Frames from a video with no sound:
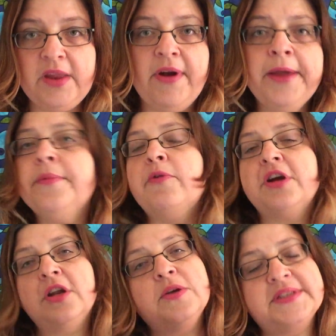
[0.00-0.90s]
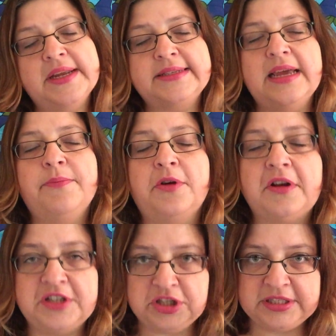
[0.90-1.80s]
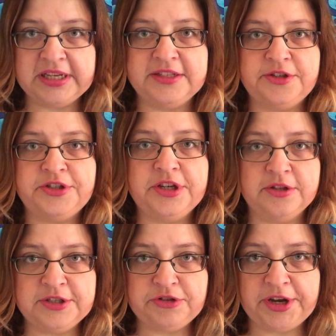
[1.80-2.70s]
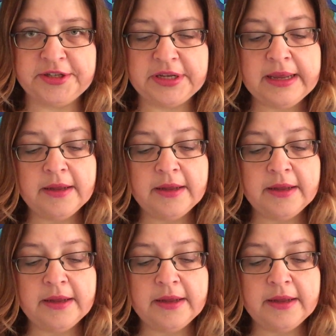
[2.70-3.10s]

All right? We're going to use an example because it's just easier to illustrate.